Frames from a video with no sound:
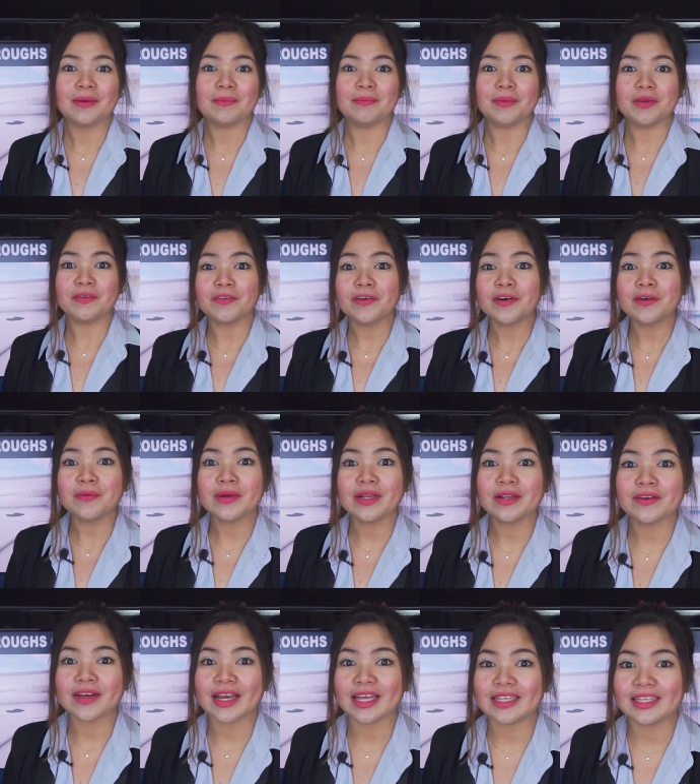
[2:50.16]
Before we
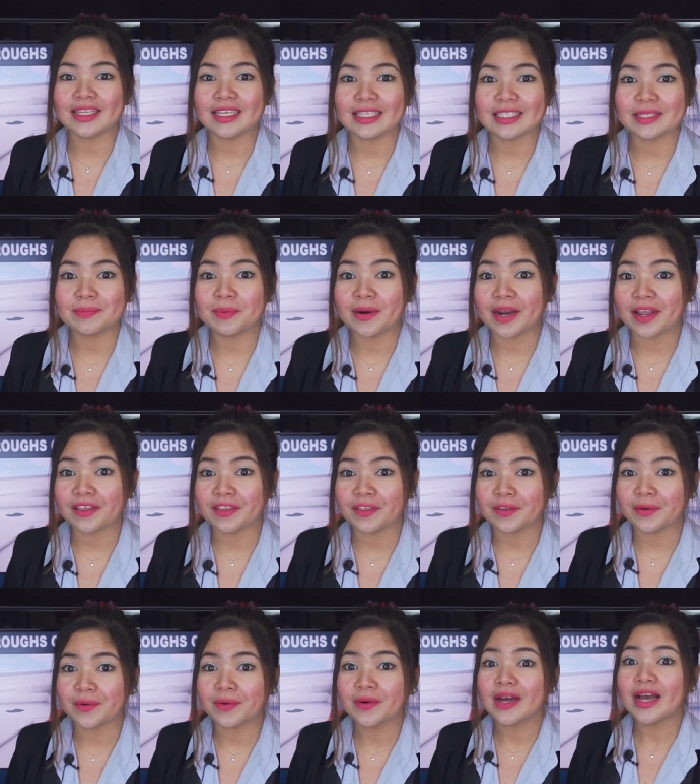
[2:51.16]
look at this
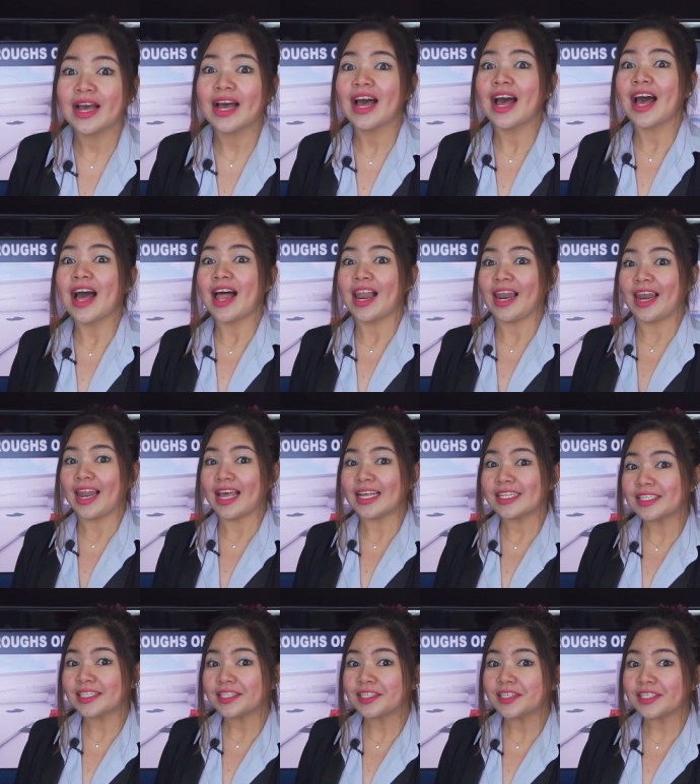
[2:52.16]
breakthrough,
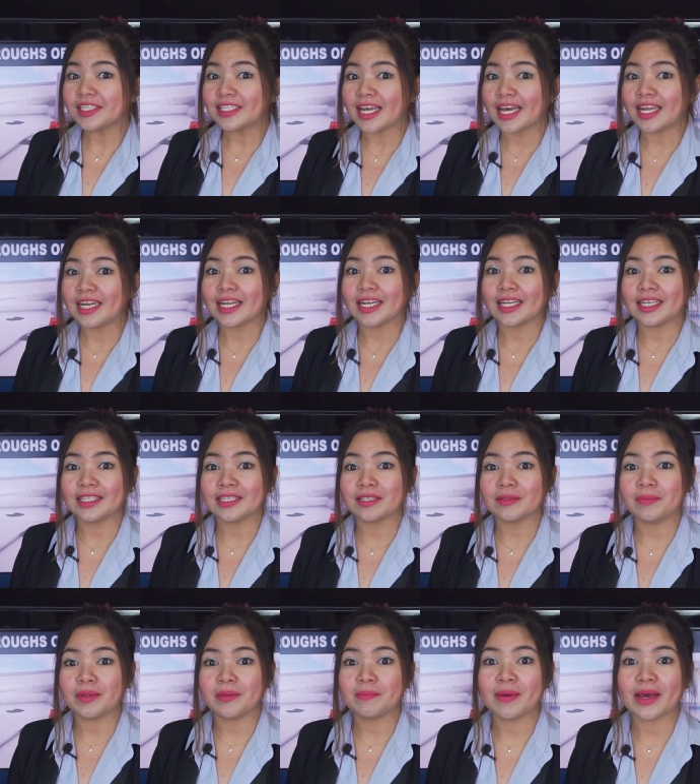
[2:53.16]
let's understand a little
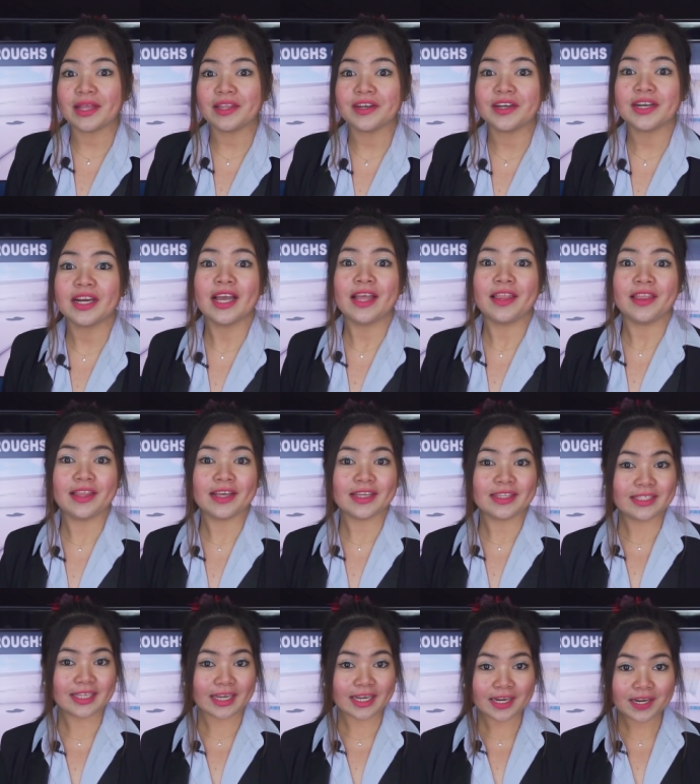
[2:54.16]
bit better the
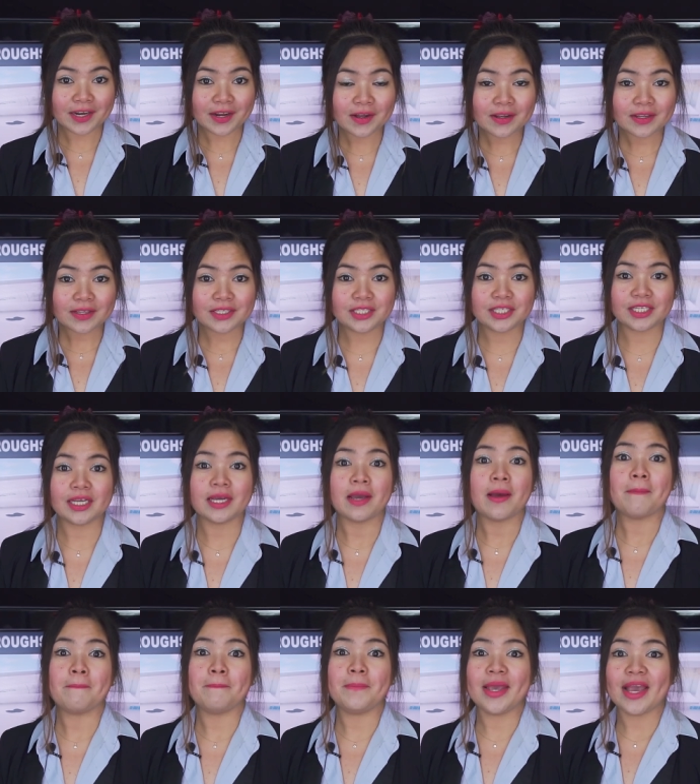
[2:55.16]
technology
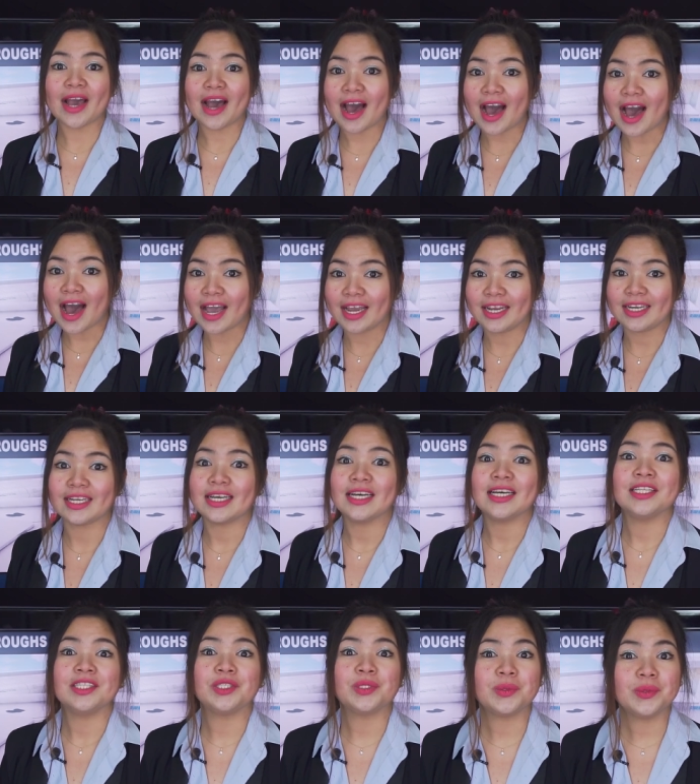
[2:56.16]
behind
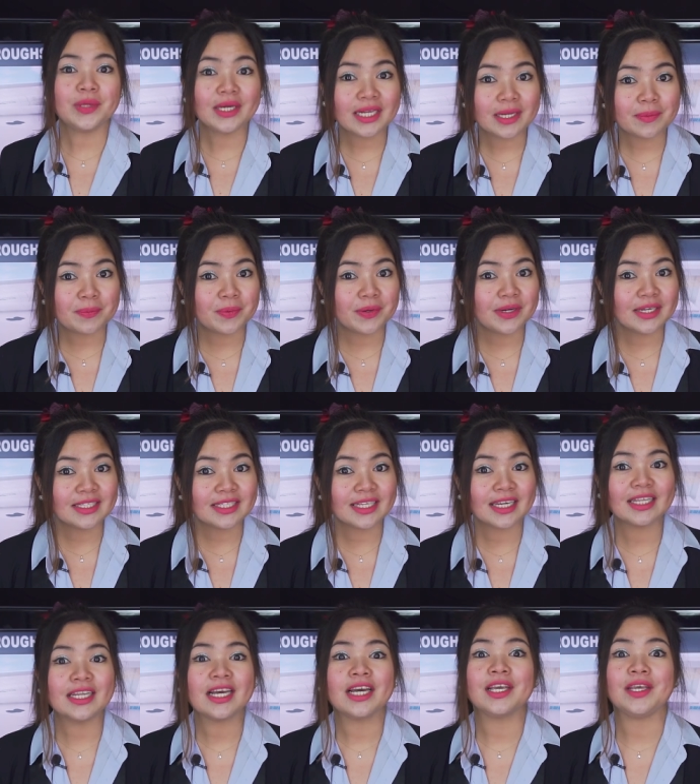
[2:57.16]
3D
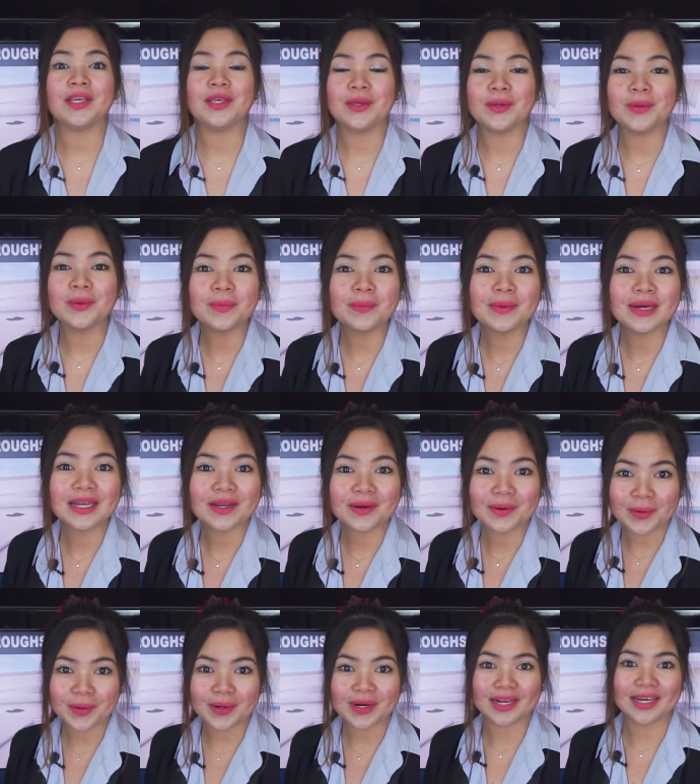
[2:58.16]
printed human
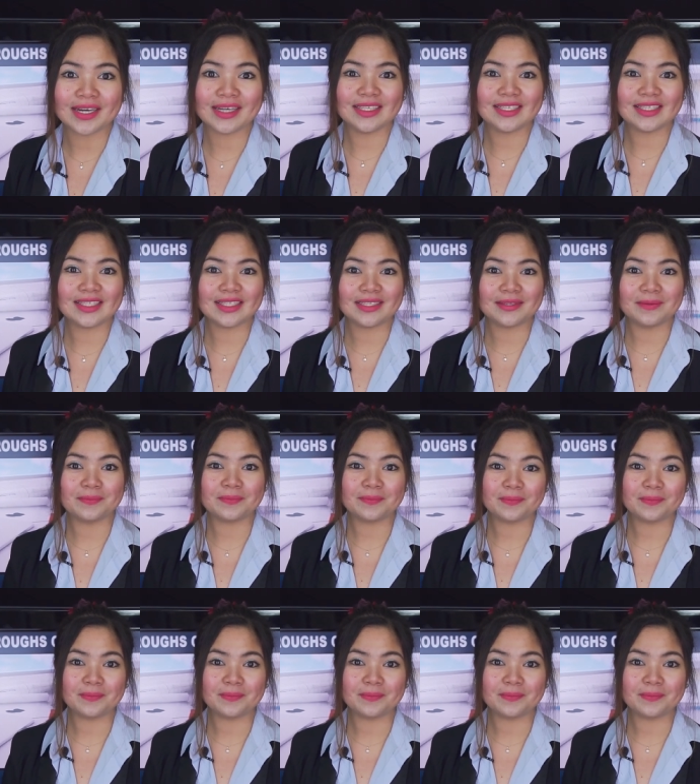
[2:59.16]
organs.